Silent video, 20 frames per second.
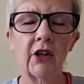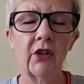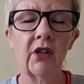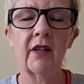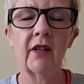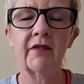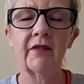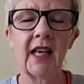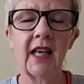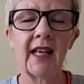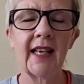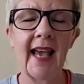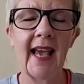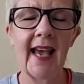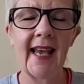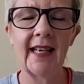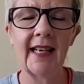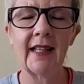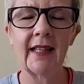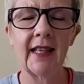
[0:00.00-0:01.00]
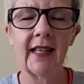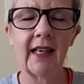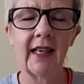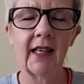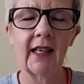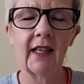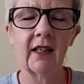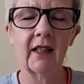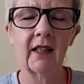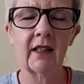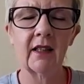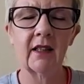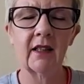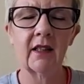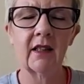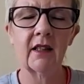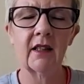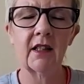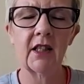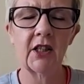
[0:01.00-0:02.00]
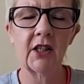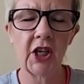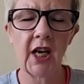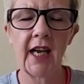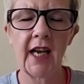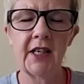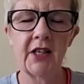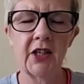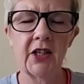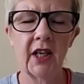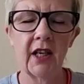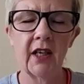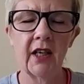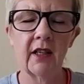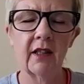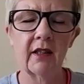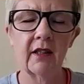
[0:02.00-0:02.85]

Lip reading: couldn't have done anything to change it.